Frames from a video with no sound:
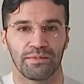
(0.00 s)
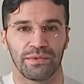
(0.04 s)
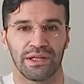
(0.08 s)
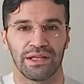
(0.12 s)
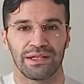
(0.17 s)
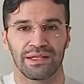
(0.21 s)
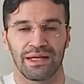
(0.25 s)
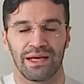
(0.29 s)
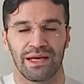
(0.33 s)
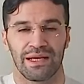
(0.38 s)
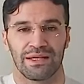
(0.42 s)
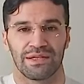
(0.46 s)

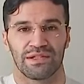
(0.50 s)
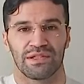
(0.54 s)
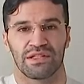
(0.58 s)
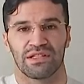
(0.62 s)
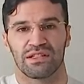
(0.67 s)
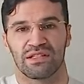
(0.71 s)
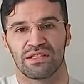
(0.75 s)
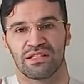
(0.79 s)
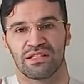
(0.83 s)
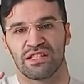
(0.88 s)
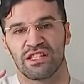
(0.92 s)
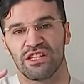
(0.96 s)
It has
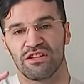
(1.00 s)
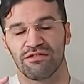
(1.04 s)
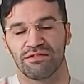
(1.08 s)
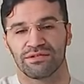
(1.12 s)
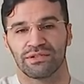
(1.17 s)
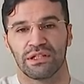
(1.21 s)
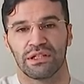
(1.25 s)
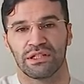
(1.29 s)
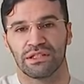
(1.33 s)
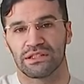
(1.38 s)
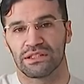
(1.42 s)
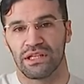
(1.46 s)

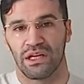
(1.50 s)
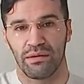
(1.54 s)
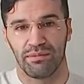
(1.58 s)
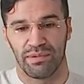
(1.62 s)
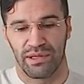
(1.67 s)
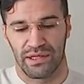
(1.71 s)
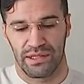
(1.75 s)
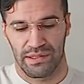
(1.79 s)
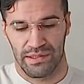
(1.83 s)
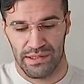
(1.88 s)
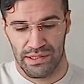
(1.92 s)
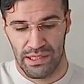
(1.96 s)
different
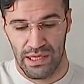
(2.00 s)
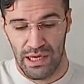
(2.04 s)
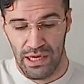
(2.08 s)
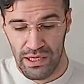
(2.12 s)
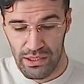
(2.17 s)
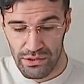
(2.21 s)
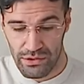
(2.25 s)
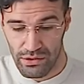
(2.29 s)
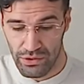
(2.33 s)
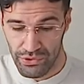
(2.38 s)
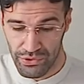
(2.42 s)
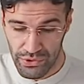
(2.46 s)
topics.
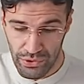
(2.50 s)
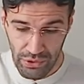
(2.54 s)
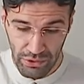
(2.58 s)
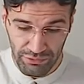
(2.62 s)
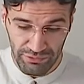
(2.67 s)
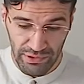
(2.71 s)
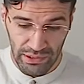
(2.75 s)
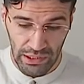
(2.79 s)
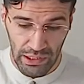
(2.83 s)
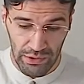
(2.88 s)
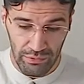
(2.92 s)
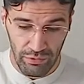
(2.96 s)
So
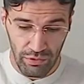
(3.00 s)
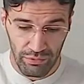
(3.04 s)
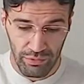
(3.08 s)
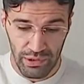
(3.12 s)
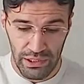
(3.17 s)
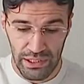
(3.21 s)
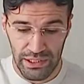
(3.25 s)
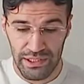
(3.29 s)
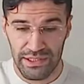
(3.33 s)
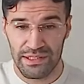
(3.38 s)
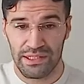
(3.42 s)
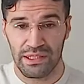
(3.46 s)
far we were
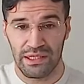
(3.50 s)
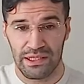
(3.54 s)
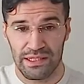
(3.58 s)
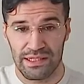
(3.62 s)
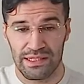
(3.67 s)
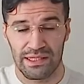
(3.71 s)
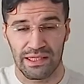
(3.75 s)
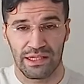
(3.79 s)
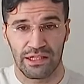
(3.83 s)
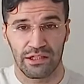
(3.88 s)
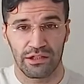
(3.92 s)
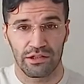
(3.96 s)

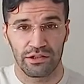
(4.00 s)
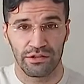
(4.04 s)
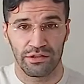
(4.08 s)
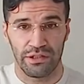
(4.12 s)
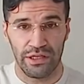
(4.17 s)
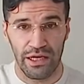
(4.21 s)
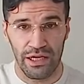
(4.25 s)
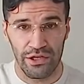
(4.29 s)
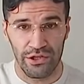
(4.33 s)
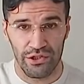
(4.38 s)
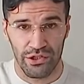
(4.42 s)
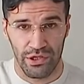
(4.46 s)
discussing
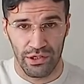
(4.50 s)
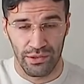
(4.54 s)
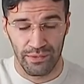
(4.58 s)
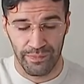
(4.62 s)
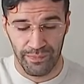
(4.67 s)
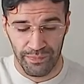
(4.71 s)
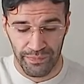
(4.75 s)
creation,